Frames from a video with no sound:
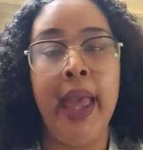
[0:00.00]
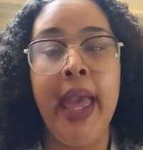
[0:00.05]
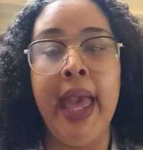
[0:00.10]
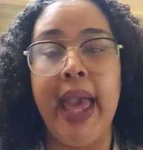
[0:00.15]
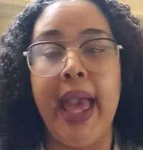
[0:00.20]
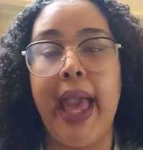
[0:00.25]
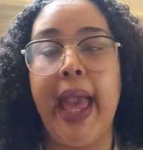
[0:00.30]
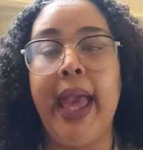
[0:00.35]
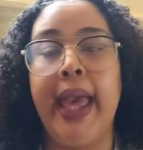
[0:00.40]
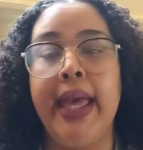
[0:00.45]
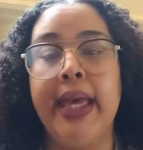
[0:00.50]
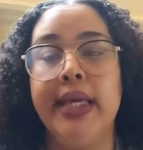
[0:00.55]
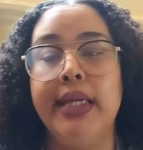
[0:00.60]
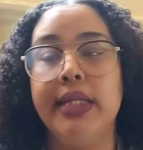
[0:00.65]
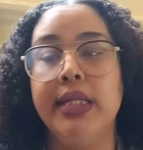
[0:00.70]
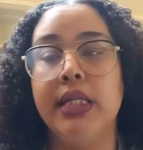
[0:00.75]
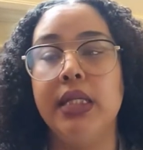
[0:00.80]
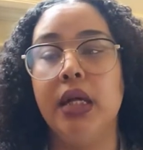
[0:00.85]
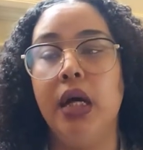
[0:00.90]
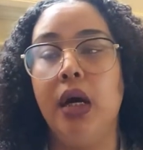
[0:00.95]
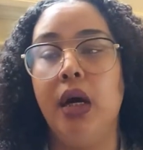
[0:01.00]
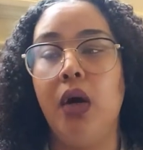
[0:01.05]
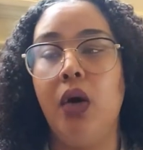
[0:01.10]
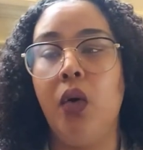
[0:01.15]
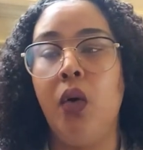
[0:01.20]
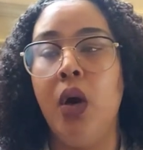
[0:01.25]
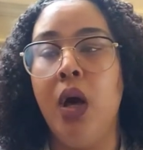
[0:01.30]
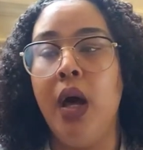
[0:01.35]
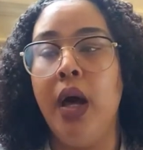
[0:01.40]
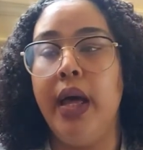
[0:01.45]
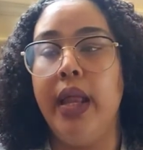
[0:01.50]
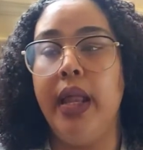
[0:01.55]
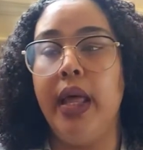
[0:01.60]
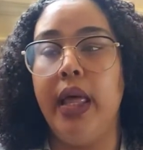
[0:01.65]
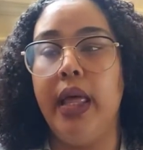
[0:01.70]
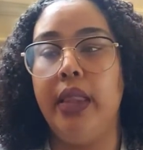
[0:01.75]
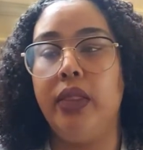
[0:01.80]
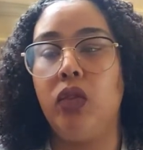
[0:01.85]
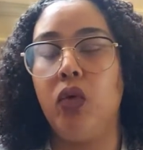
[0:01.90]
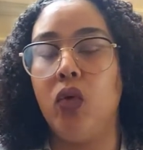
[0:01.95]
And so
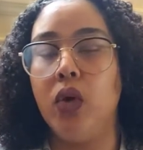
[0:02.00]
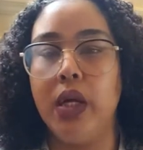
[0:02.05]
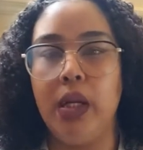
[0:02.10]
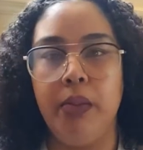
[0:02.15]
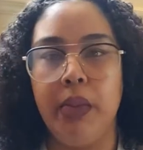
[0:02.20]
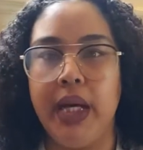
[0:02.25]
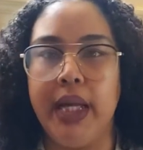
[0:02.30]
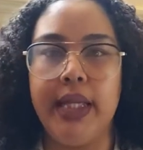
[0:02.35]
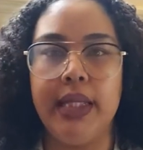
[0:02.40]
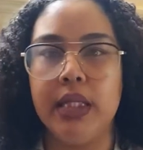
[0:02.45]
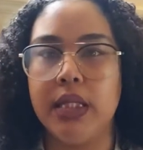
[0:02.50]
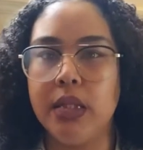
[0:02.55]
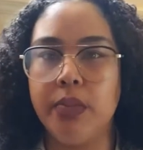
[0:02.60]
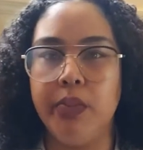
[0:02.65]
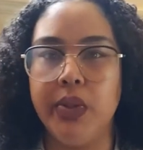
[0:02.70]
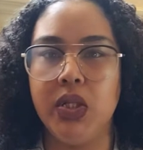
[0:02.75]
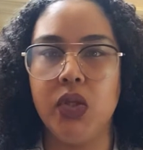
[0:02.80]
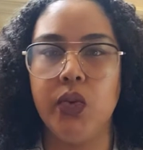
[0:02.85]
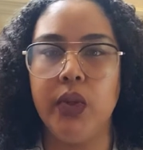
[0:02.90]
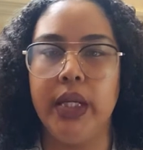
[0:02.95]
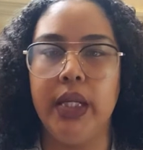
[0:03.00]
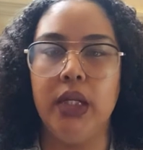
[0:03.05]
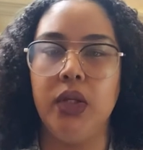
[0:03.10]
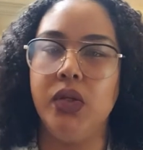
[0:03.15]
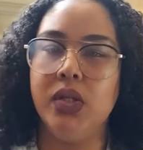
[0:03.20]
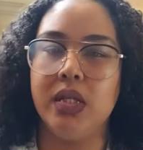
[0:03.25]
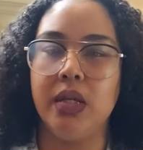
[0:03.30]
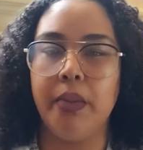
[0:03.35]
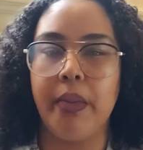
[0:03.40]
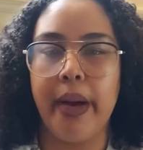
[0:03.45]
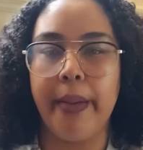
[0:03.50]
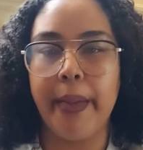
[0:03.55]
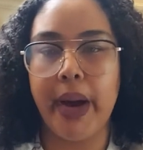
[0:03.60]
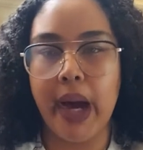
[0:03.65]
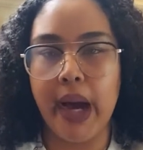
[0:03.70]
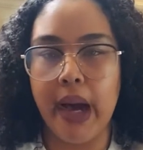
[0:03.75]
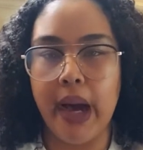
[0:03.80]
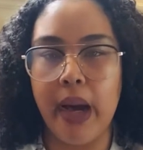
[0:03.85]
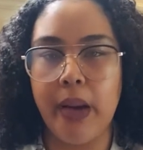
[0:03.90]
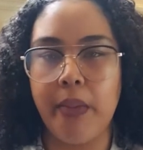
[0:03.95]
3 months between losing my
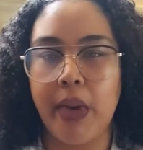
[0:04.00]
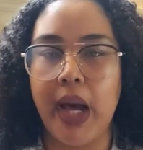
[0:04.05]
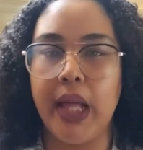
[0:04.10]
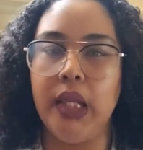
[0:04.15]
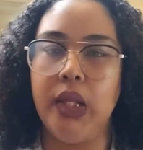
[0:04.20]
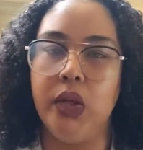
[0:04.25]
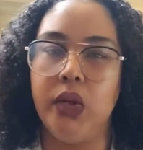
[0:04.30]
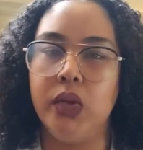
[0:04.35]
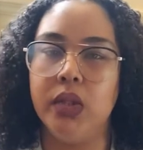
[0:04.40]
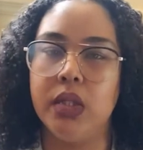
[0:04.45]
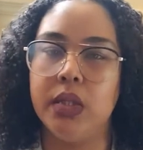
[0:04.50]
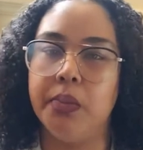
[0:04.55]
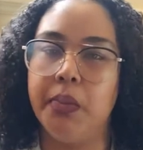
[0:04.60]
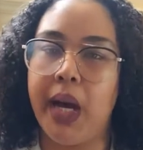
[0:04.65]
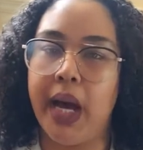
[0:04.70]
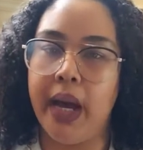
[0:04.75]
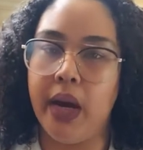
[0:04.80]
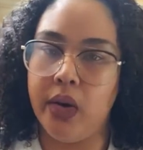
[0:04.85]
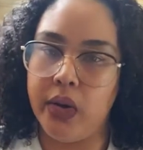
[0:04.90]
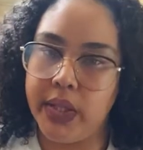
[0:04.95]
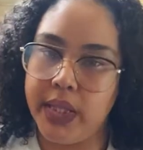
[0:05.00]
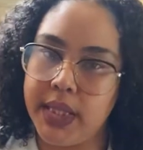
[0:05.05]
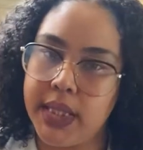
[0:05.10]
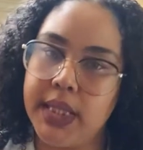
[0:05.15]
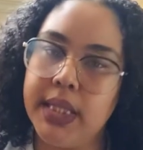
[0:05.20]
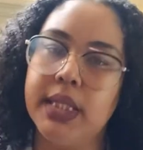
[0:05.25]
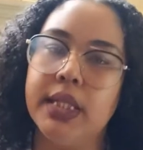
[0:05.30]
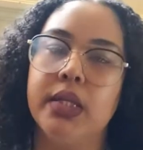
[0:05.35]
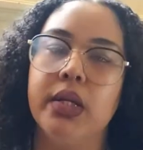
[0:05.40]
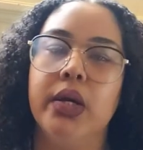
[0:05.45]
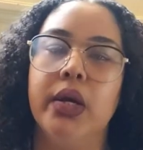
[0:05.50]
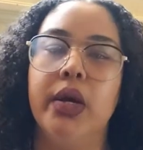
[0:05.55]
mom, I lose my oldest sister.